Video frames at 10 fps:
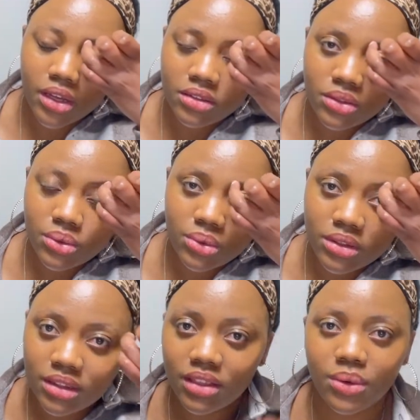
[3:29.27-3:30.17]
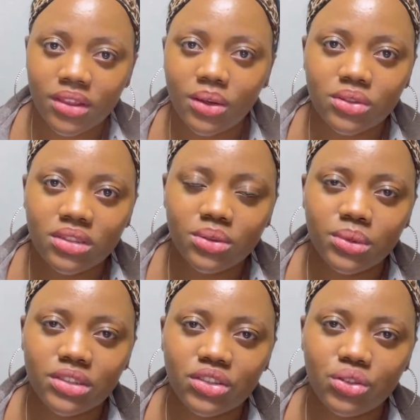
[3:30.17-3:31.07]
so the 3,000
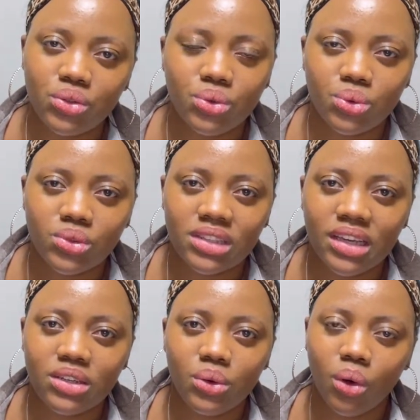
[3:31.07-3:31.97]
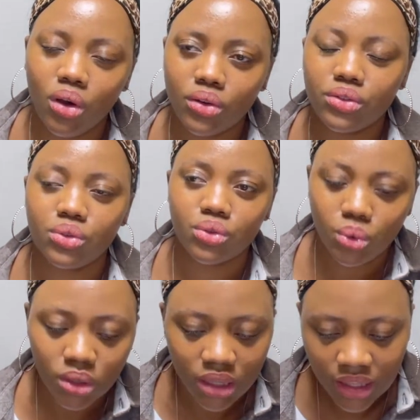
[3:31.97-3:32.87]
was to send your ARC to your
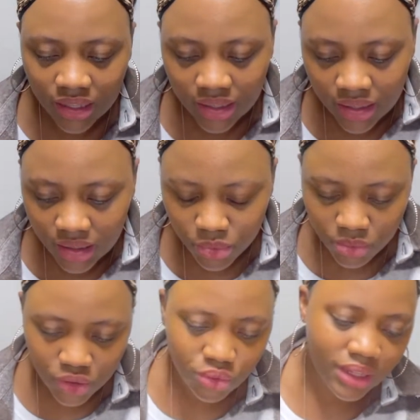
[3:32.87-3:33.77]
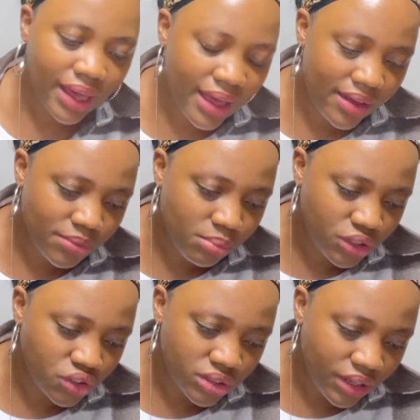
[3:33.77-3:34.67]
school. Let me just make sure that I've
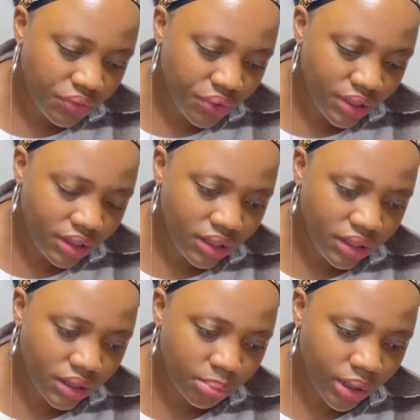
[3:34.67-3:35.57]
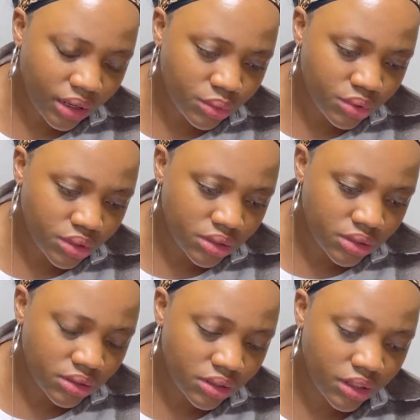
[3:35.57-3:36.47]
mentioned everything about
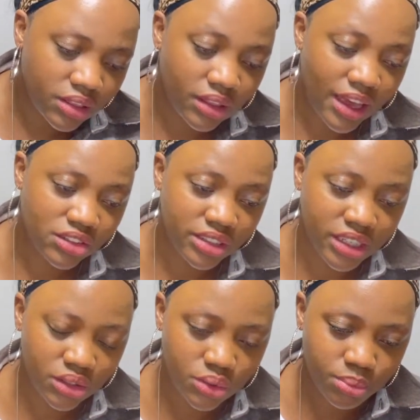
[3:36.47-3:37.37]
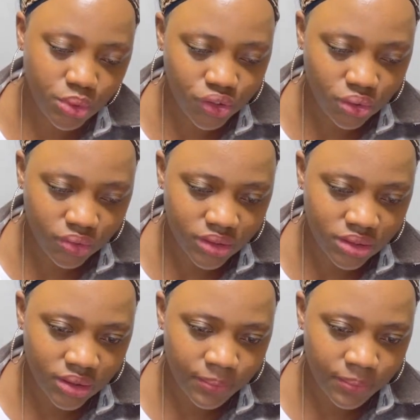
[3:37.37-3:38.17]
actually getting to immigration office.